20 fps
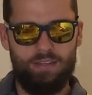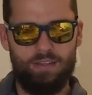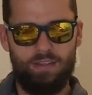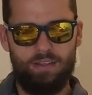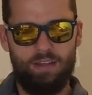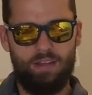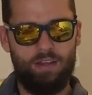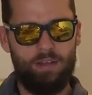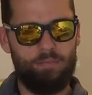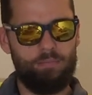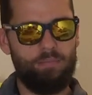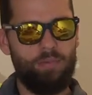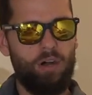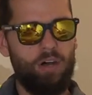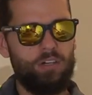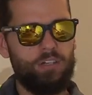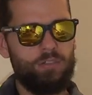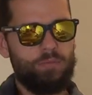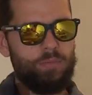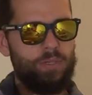
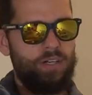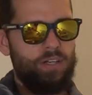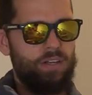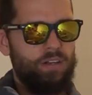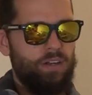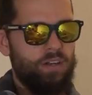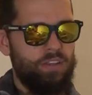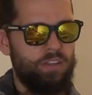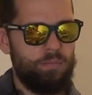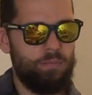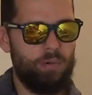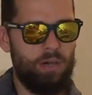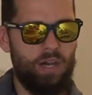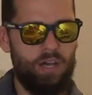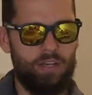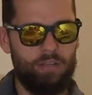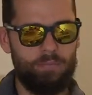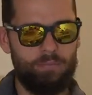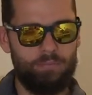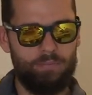polymer on the
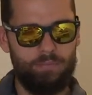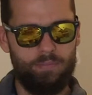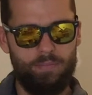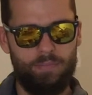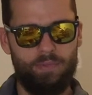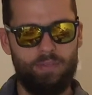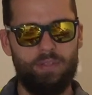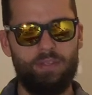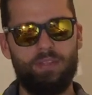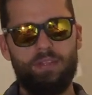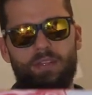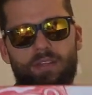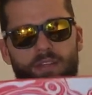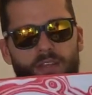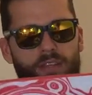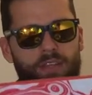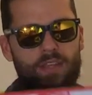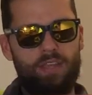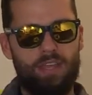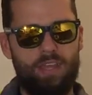bottom,
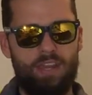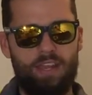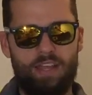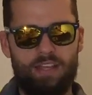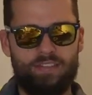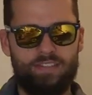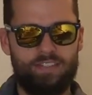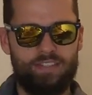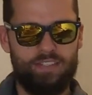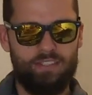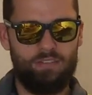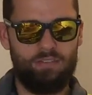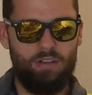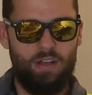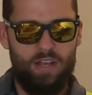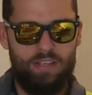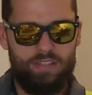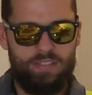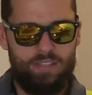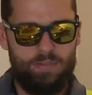and it has this
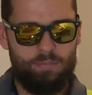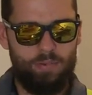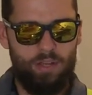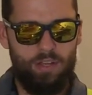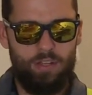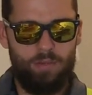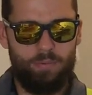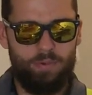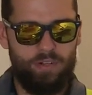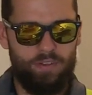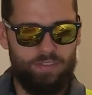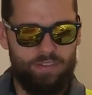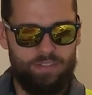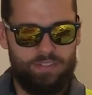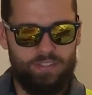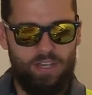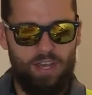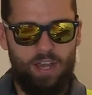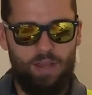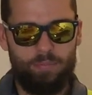glossy polymer on the
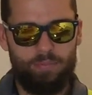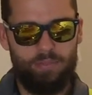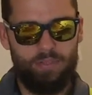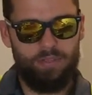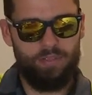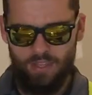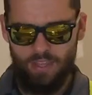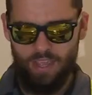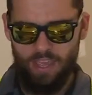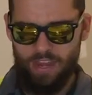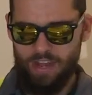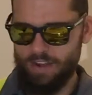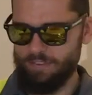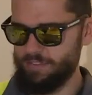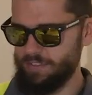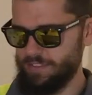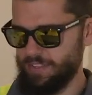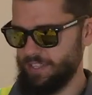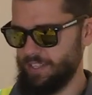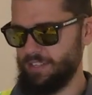top. And
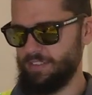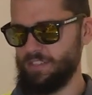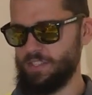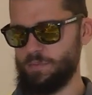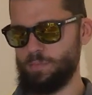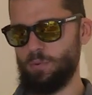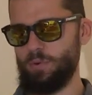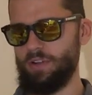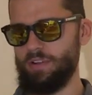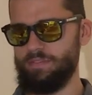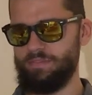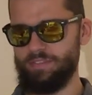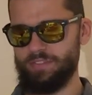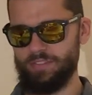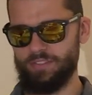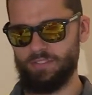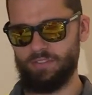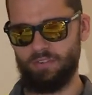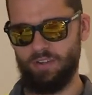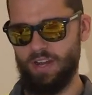everything on this board
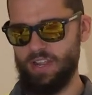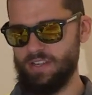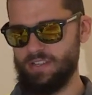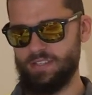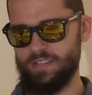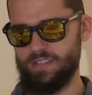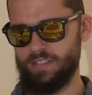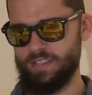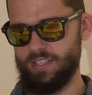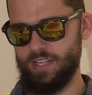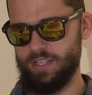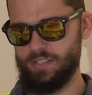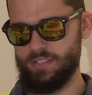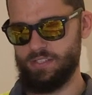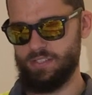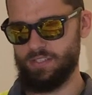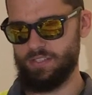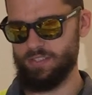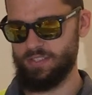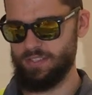feels great to the touch.
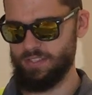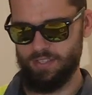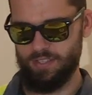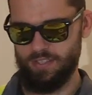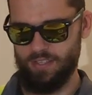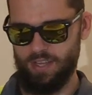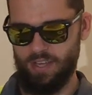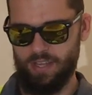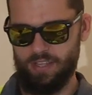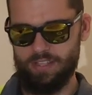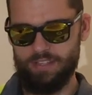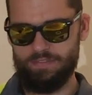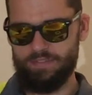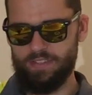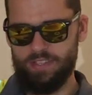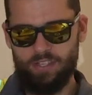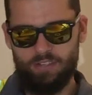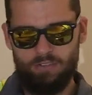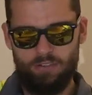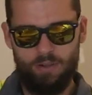Even
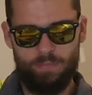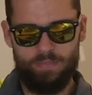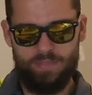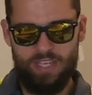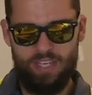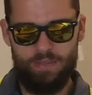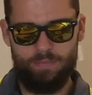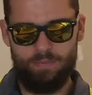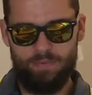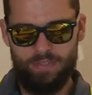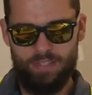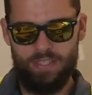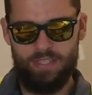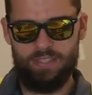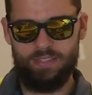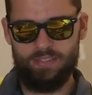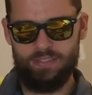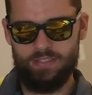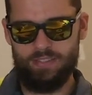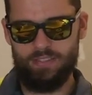the grip tape
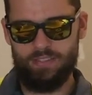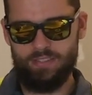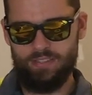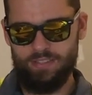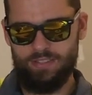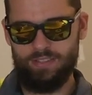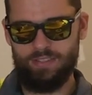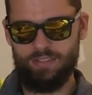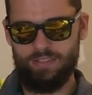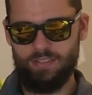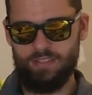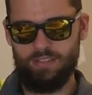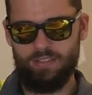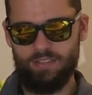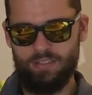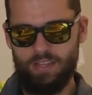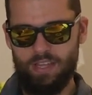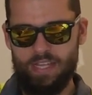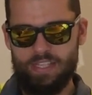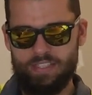it's
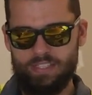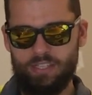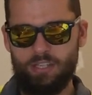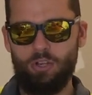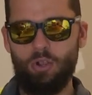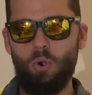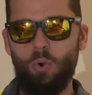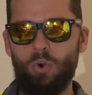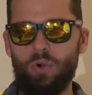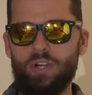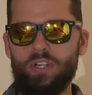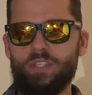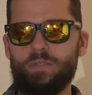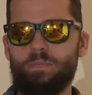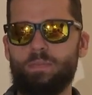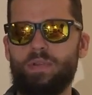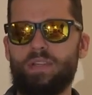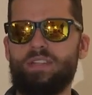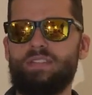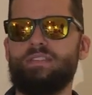coarse,
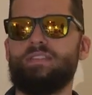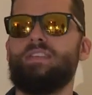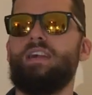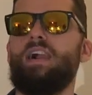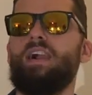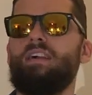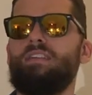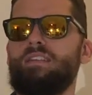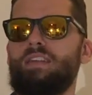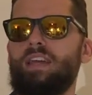but it's not